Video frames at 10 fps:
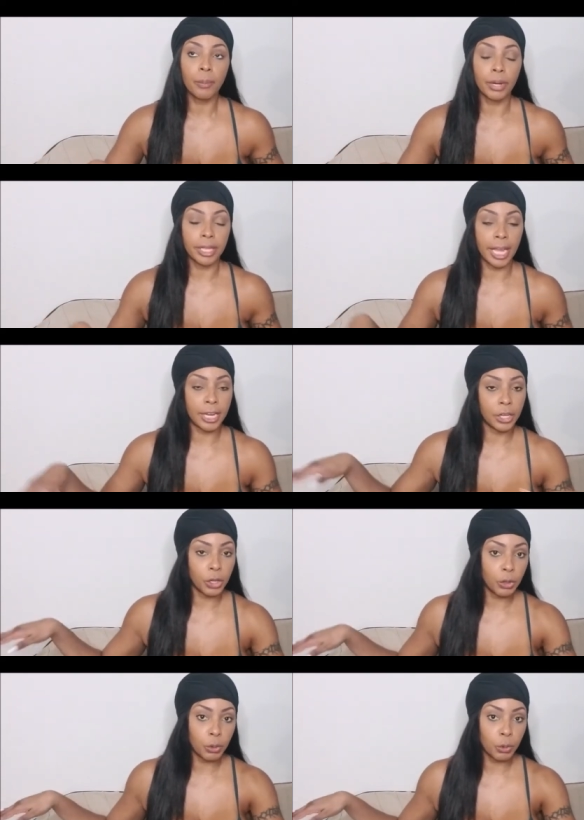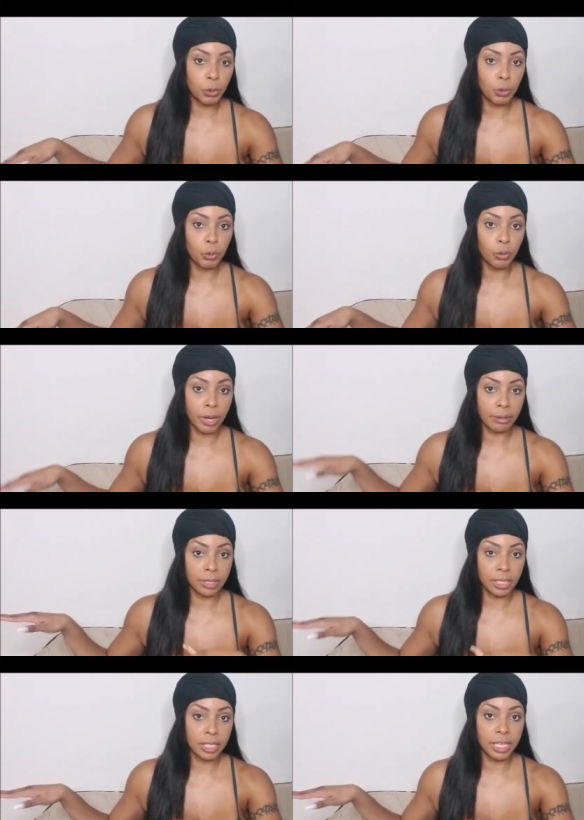but they knew when i
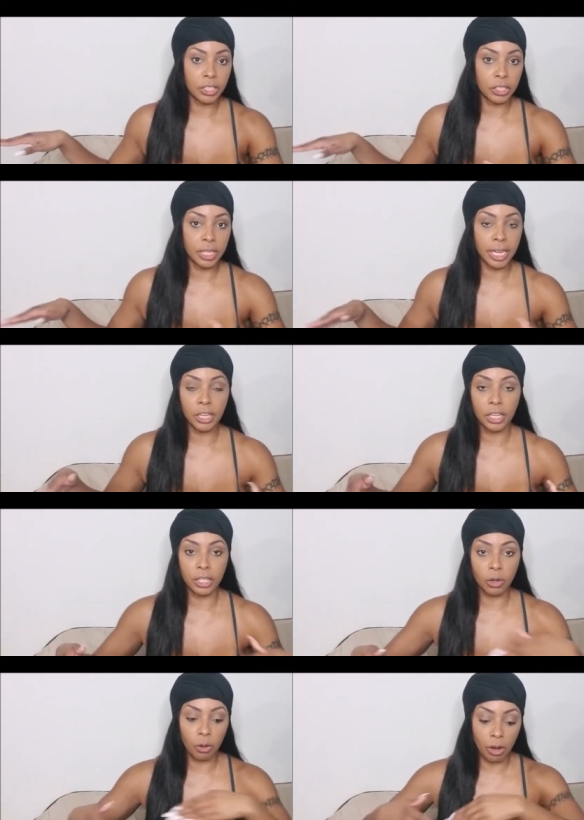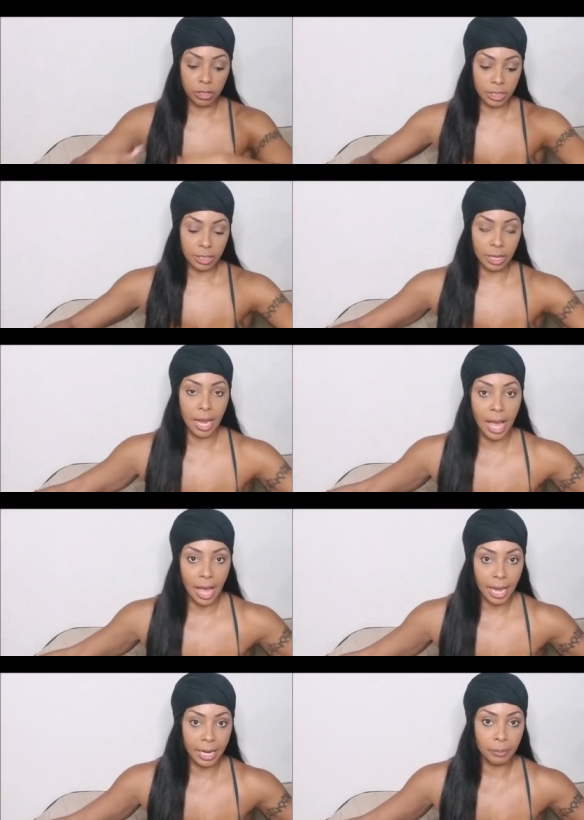was in the kitchen they couldn't cross this
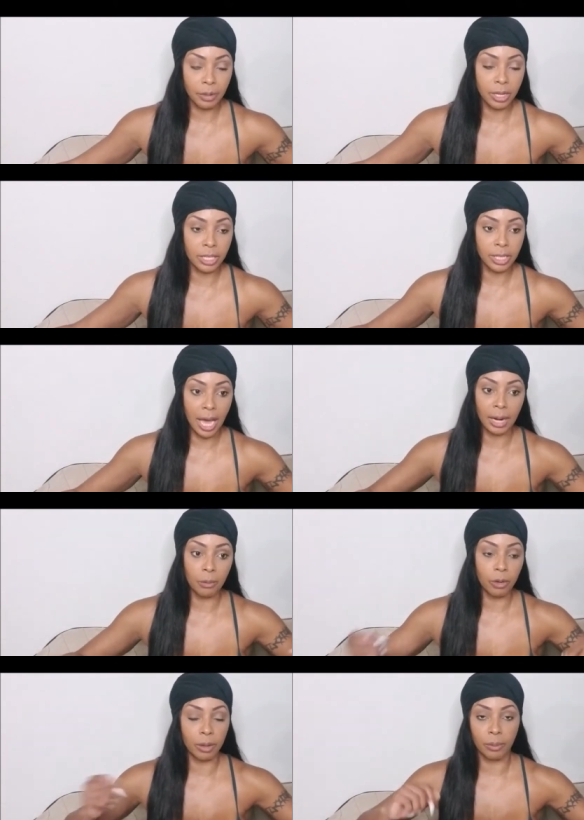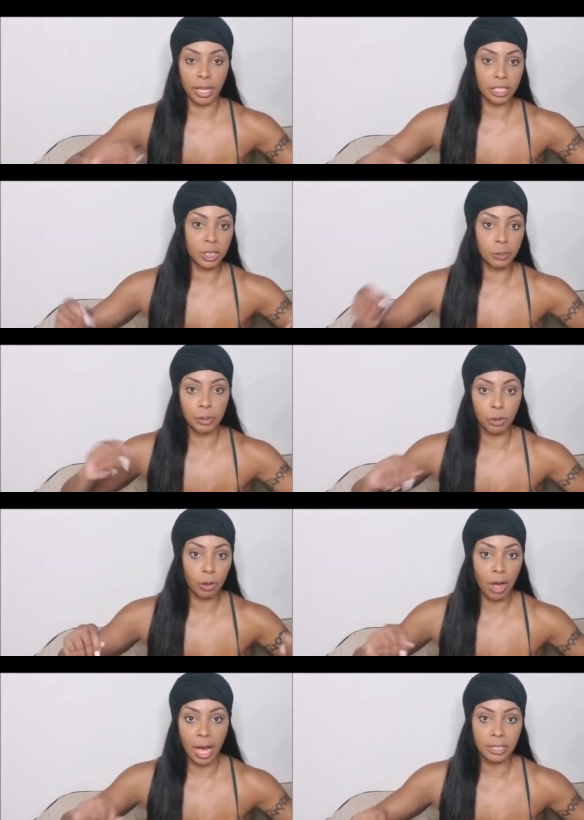line because i didn't want to like
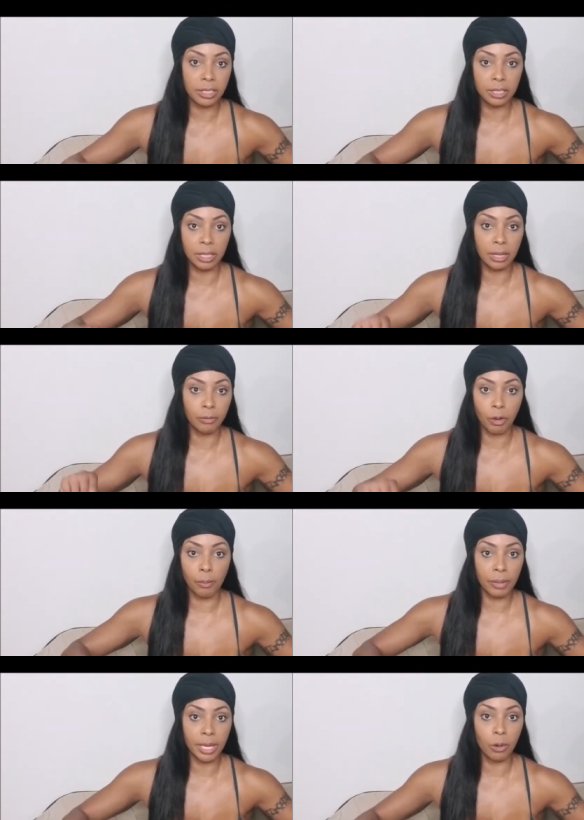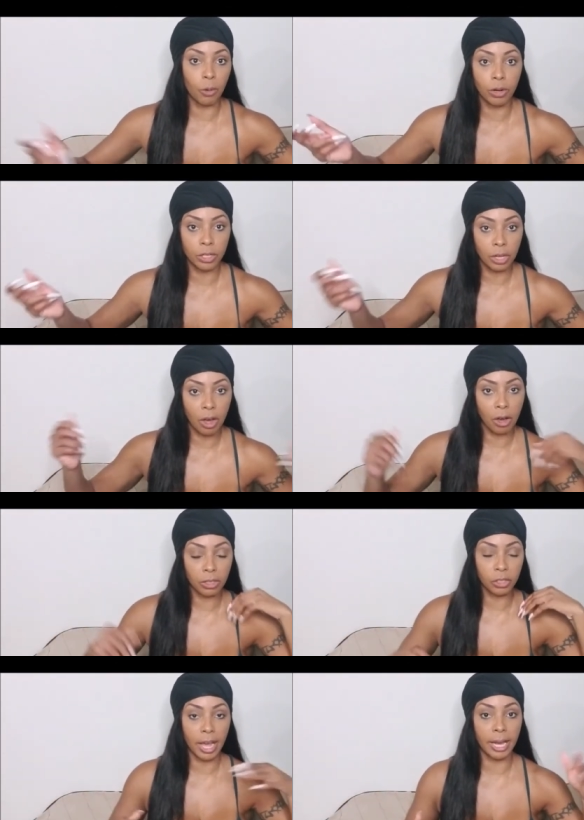spill hot stuff on me or the
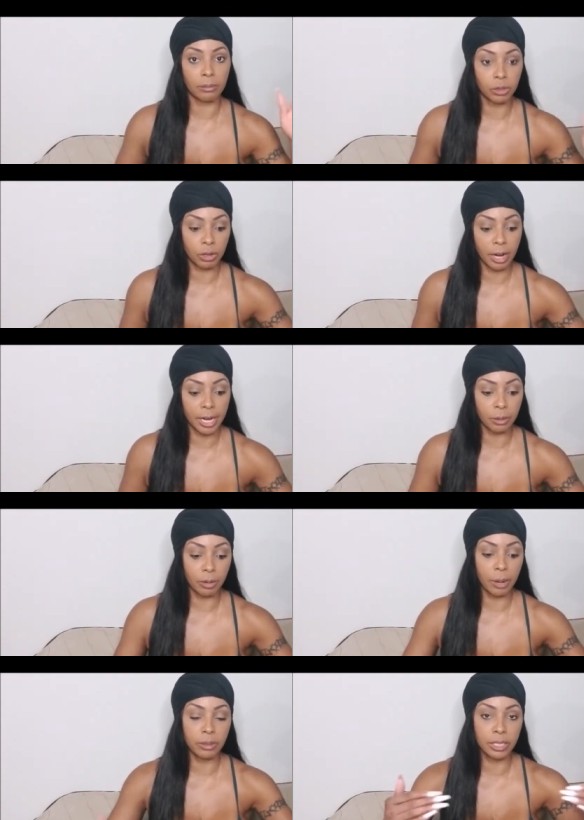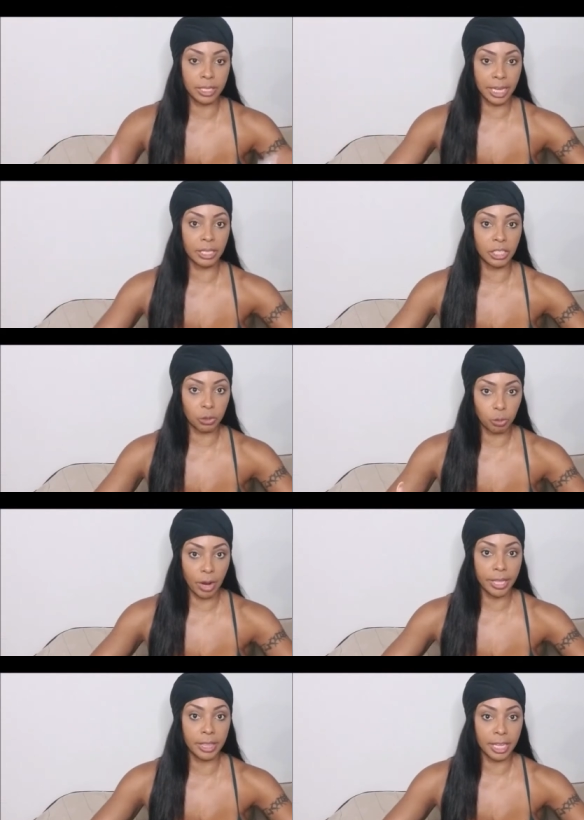dogs. so i had them trained where they would sit just
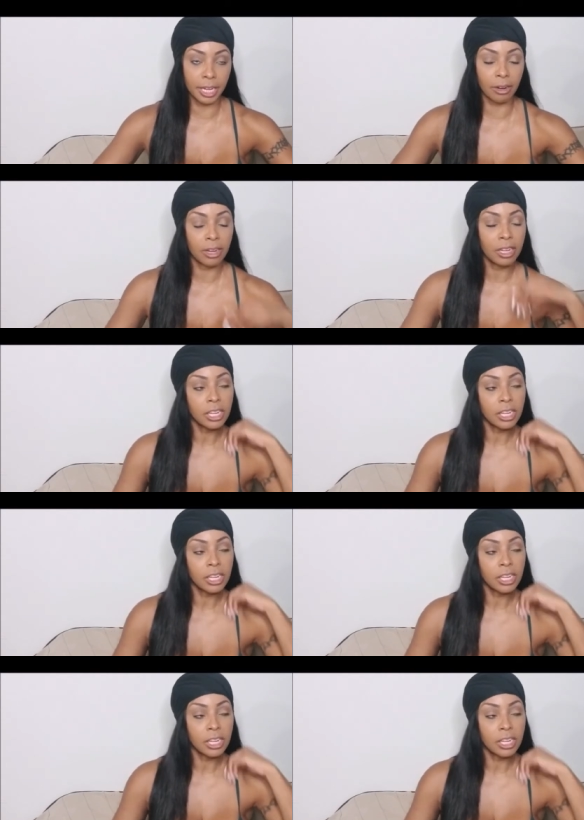right there